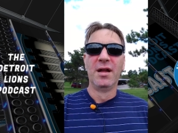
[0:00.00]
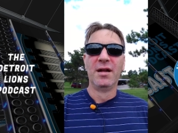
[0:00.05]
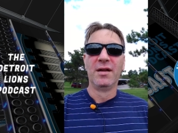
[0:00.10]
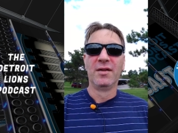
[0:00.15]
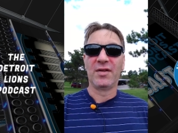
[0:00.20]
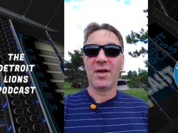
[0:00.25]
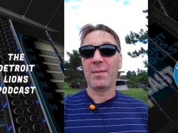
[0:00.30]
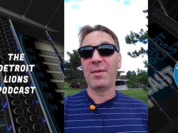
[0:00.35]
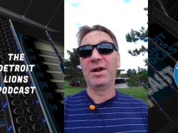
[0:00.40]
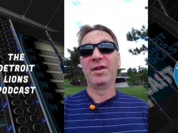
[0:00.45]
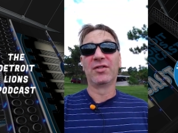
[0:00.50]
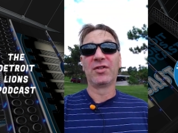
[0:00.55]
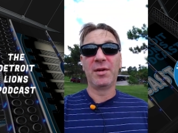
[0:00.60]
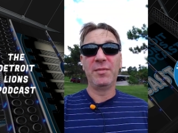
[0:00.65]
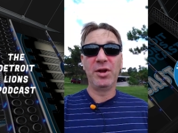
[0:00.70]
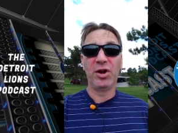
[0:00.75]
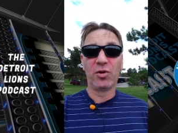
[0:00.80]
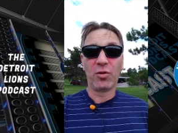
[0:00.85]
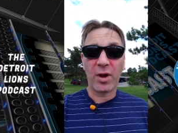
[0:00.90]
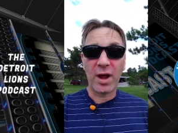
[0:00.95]
Does that mean he's going
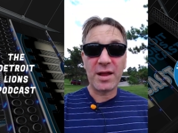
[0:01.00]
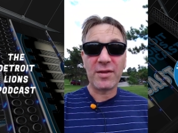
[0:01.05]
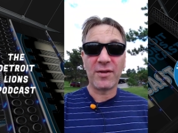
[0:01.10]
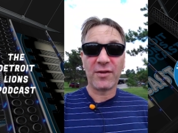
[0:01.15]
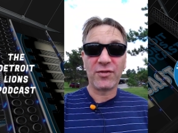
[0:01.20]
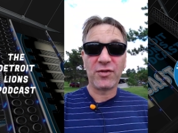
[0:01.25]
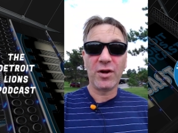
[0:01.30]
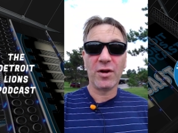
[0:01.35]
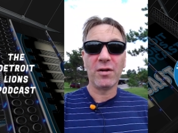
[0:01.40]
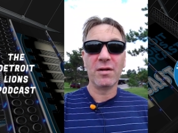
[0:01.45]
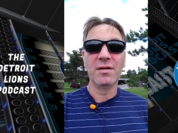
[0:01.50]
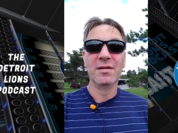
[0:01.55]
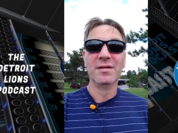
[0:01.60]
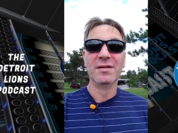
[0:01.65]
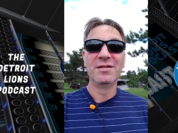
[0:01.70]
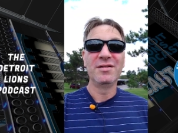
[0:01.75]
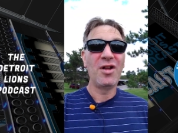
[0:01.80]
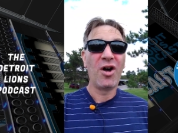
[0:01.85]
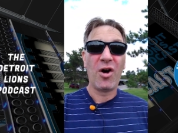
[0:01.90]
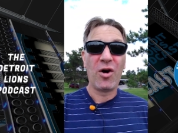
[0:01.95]
to be great this year?
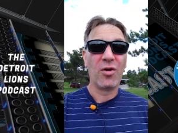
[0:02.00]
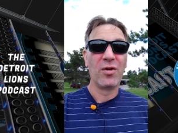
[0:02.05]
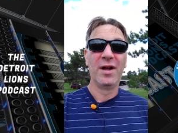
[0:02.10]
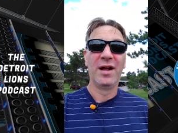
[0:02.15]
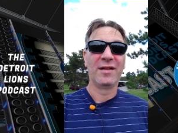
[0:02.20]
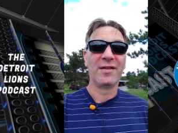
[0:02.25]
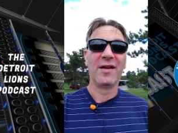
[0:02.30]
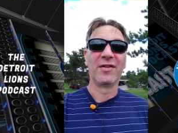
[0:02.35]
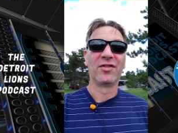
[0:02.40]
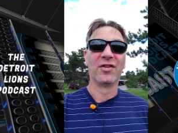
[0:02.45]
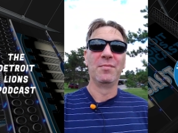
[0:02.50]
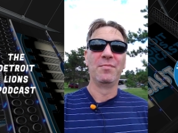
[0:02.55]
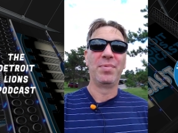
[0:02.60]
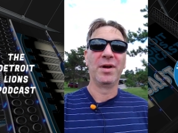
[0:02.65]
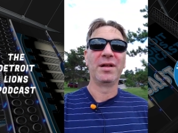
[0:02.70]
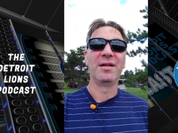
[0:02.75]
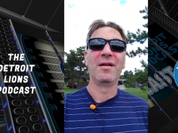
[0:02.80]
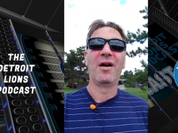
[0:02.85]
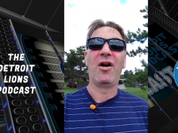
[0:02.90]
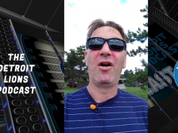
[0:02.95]
No, it doesn't.
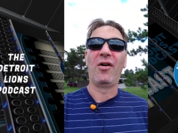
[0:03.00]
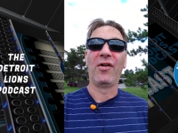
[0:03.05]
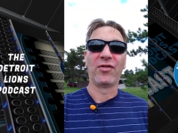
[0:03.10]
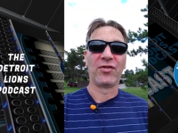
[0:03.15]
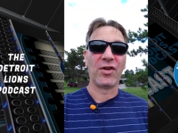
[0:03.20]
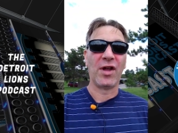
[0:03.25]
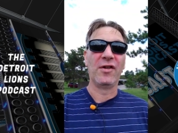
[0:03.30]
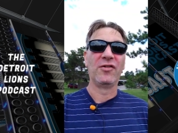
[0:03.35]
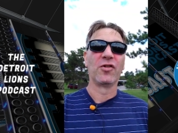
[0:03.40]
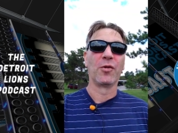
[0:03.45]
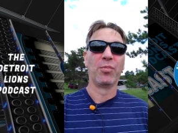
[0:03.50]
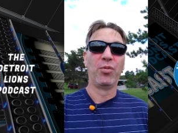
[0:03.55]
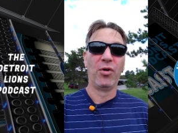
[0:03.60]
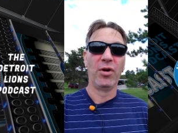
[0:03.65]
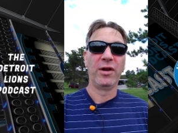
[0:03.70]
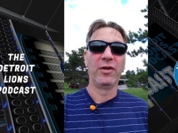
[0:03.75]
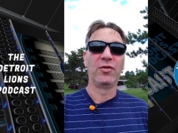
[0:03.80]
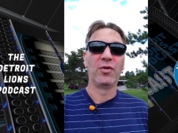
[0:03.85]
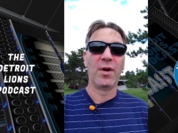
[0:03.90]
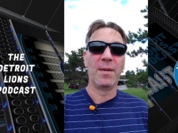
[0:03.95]
But all signs are
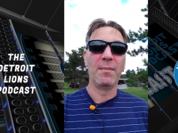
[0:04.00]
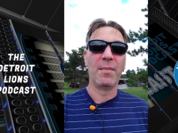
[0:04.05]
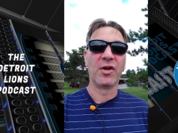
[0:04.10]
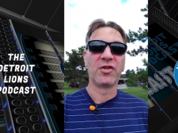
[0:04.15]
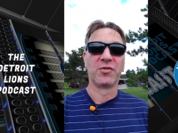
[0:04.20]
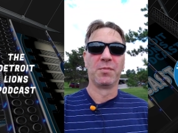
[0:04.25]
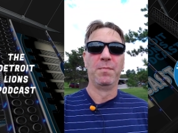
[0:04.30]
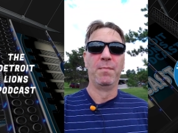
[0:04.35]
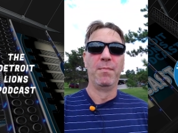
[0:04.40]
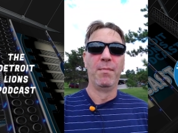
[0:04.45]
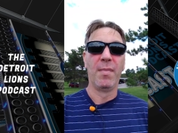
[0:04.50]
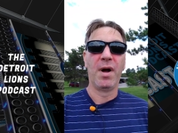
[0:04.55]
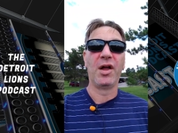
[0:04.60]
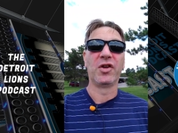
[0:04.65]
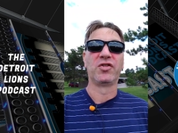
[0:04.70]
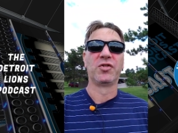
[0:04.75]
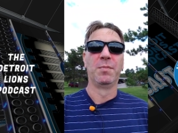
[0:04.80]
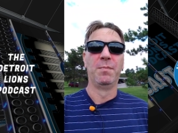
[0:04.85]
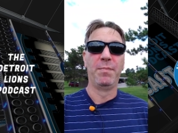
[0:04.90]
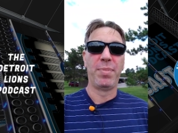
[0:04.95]
pointing to a much,
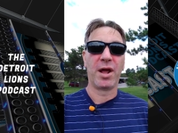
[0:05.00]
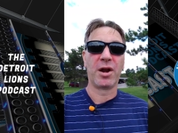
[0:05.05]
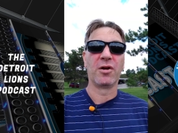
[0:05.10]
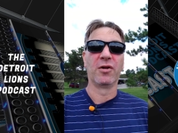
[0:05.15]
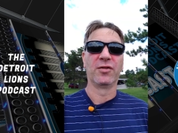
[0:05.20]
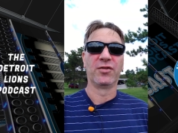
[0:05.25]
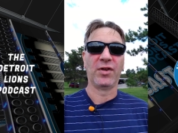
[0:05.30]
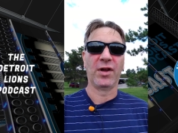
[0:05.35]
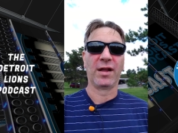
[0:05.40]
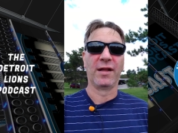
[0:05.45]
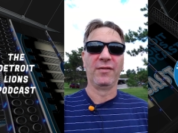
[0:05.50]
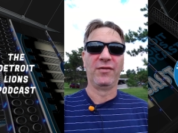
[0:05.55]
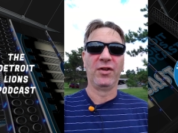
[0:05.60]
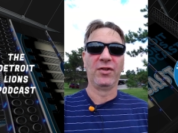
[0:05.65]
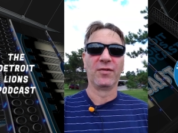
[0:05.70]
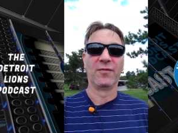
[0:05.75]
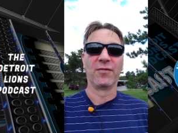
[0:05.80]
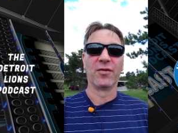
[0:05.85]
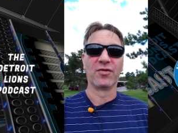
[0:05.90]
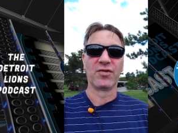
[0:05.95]
much better second
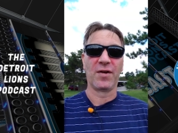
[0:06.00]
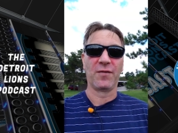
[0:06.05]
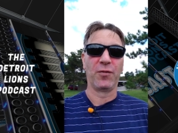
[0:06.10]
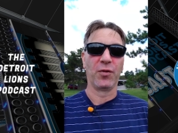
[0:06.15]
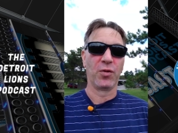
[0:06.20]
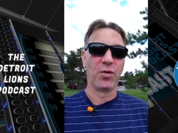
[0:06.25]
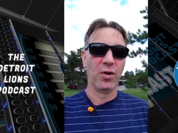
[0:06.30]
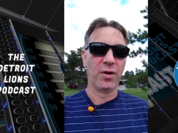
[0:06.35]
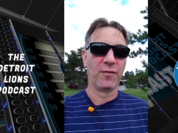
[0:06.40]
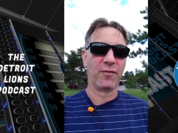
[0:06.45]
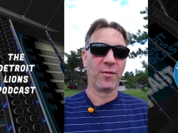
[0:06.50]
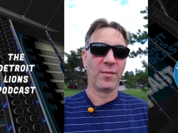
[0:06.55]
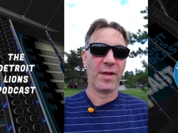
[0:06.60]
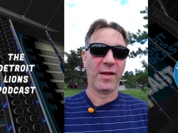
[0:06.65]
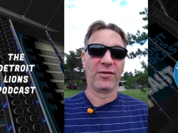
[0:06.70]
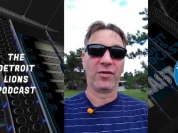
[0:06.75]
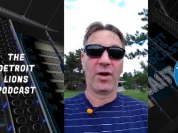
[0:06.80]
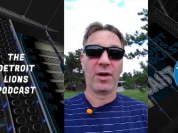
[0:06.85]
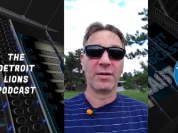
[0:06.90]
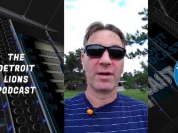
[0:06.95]
season for Jeff Okudah from
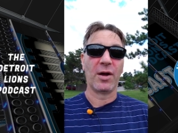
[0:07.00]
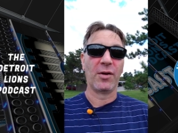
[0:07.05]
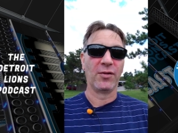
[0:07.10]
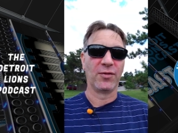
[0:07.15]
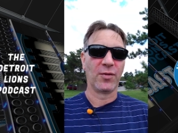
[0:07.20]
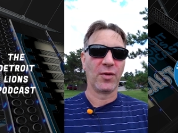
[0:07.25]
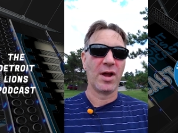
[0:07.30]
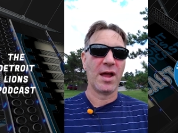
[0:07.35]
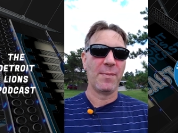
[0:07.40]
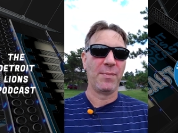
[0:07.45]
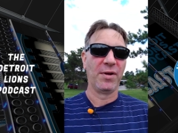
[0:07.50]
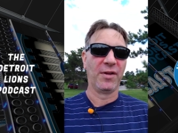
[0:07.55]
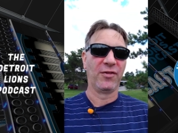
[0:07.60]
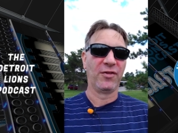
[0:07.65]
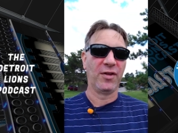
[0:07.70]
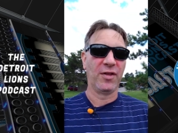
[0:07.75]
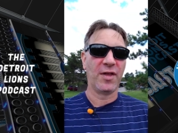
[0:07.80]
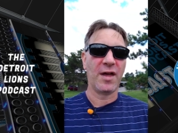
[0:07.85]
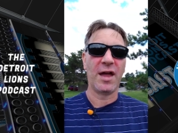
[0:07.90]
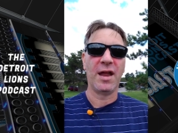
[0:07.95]
that. So I was very happy to
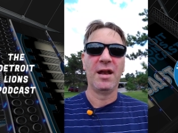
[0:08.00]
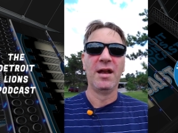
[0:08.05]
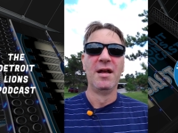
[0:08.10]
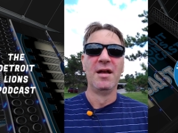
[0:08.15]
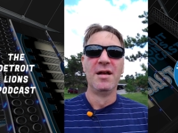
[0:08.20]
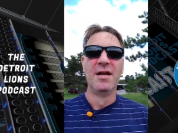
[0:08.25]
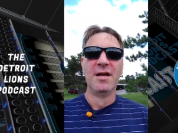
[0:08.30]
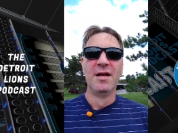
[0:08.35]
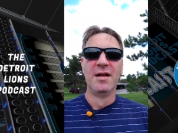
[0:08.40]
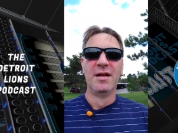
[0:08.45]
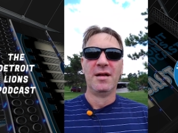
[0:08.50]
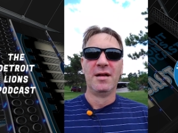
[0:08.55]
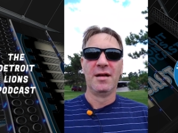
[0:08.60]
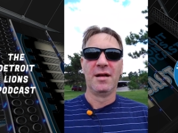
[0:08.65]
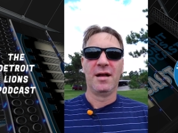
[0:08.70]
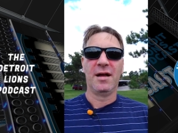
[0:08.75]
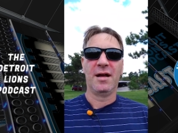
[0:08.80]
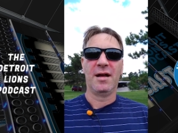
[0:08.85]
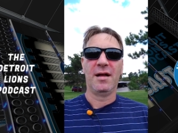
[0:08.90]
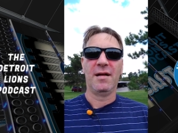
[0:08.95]
see that.
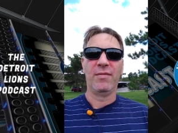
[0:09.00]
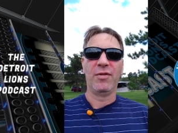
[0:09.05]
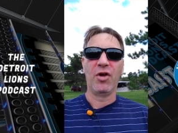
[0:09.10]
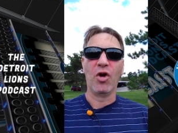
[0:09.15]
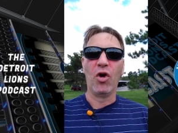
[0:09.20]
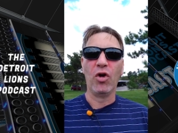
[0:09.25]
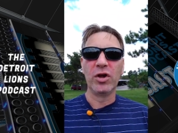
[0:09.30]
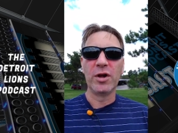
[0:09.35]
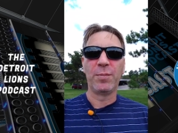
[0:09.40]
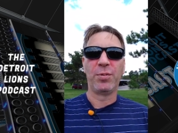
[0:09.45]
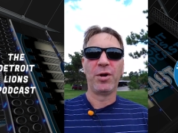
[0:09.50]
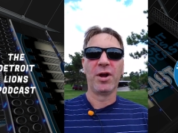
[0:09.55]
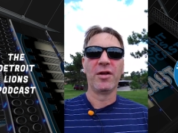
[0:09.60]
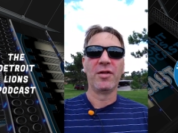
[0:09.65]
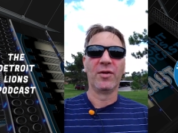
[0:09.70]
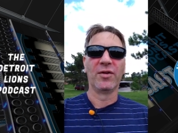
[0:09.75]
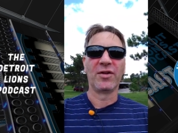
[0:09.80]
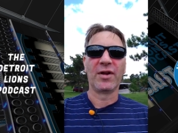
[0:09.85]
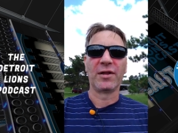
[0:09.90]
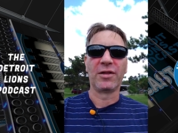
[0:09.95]
The only
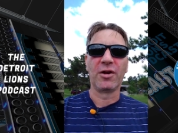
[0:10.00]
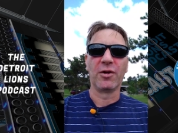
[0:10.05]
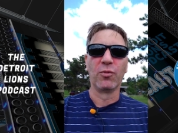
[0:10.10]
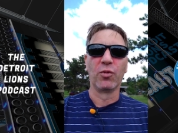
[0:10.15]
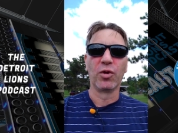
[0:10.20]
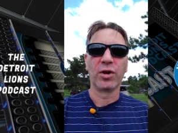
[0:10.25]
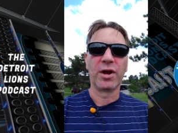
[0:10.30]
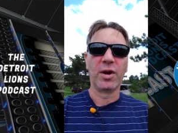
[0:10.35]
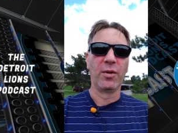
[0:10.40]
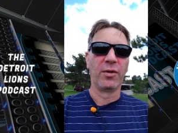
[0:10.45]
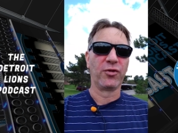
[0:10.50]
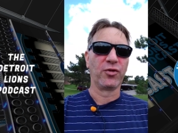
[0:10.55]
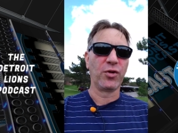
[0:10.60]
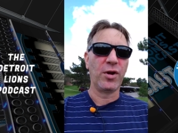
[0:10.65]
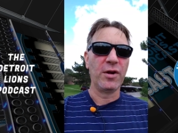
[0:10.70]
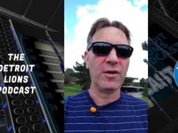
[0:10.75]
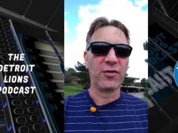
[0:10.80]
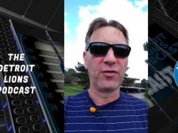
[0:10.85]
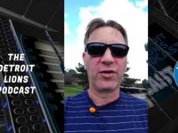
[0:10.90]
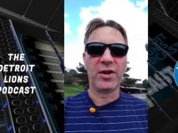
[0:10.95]
player that was out there working with
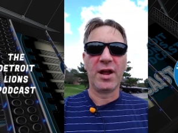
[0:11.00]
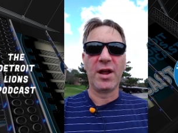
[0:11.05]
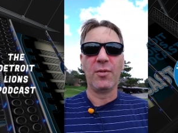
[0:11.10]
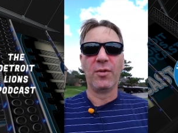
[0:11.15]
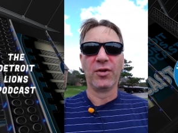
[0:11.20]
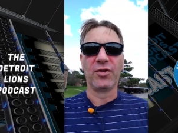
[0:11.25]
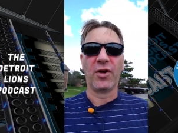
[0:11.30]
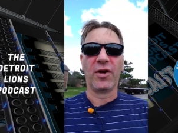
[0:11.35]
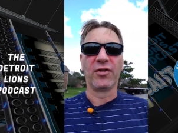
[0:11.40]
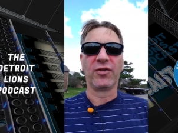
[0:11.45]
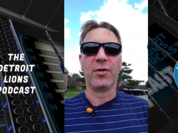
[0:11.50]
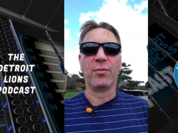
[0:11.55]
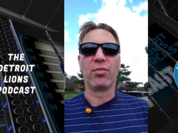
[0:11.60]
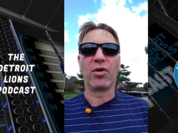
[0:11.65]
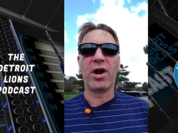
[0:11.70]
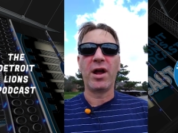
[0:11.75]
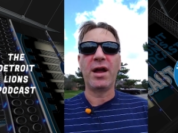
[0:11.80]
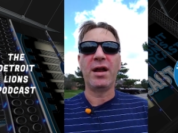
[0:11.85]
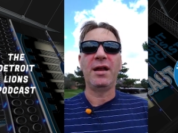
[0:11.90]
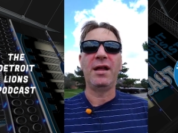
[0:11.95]
trainers today was Austin
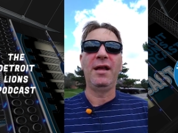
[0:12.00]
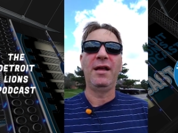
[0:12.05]
Bryant.